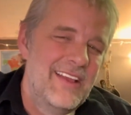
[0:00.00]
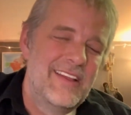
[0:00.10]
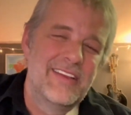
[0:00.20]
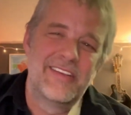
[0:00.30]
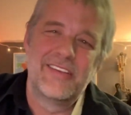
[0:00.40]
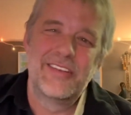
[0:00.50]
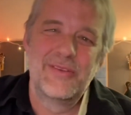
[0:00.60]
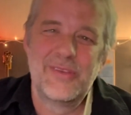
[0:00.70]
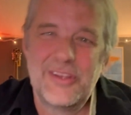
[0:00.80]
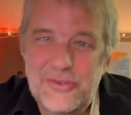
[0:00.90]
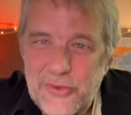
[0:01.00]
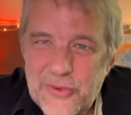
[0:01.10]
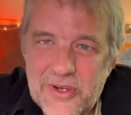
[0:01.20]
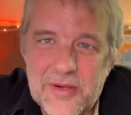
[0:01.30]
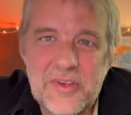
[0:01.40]
Is that you and that
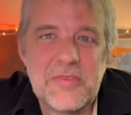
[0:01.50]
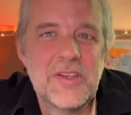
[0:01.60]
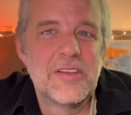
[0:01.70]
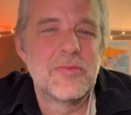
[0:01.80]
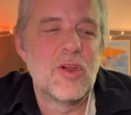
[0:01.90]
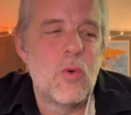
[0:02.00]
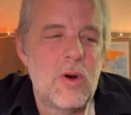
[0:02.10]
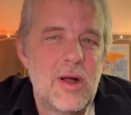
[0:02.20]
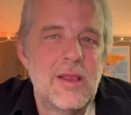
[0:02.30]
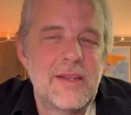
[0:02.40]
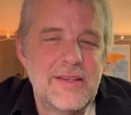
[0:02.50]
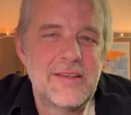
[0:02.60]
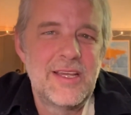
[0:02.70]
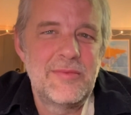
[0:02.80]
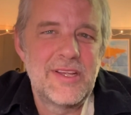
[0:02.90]
tuner are going to be spending some quality
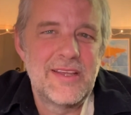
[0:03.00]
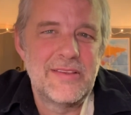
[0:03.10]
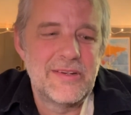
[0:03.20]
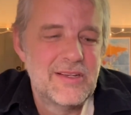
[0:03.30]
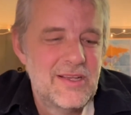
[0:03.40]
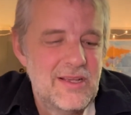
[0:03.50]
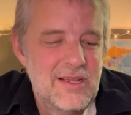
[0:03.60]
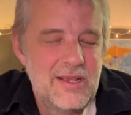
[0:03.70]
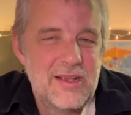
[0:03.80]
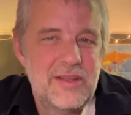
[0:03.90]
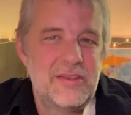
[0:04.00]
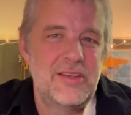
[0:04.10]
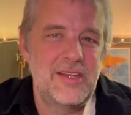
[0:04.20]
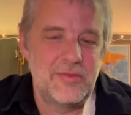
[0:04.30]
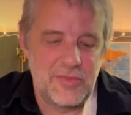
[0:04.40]
time together, because you
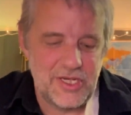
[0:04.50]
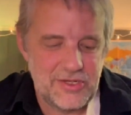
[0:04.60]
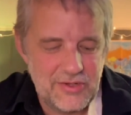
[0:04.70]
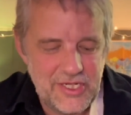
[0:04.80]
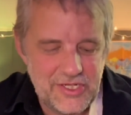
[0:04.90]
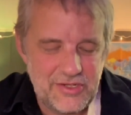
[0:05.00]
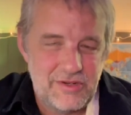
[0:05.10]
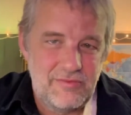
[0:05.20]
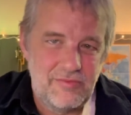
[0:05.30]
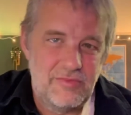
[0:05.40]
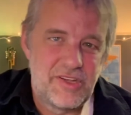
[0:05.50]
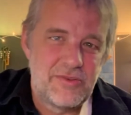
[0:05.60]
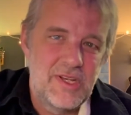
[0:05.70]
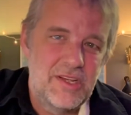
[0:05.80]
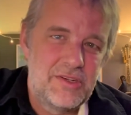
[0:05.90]
need to make sure each
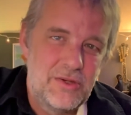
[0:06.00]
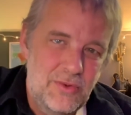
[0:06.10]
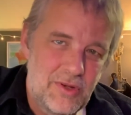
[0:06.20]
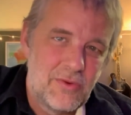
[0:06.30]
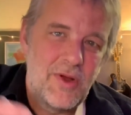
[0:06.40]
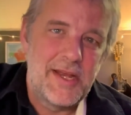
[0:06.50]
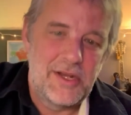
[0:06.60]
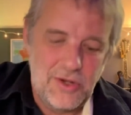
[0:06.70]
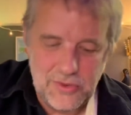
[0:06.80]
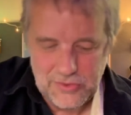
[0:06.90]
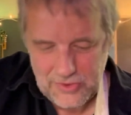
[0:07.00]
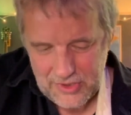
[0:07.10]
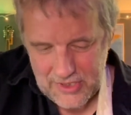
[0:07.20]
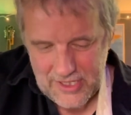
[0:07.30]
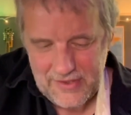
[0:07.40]
string is tuned to the right note,
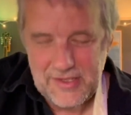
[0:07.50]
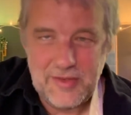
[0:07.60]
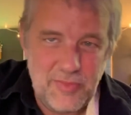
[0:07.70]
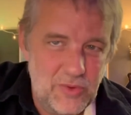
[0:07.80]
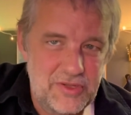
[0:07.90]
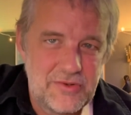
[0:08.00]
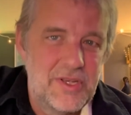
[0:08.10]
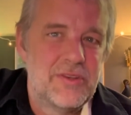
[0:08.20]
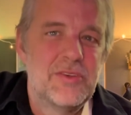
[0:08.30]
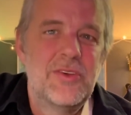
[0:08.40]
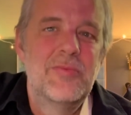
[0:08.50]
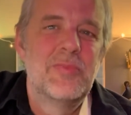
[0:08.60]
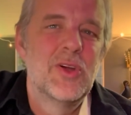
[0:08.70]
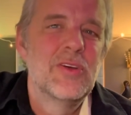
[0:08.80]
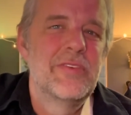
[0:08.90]
and then that both strings are tuned
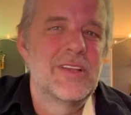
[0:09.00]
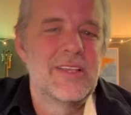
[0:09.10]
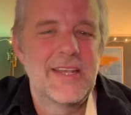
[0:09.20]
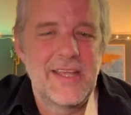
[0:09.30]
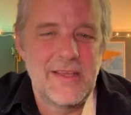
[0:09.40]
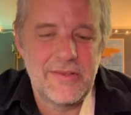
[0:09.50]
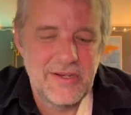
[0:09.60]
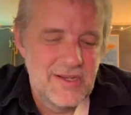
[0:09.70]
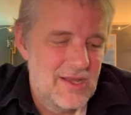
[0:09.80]
perfectly together.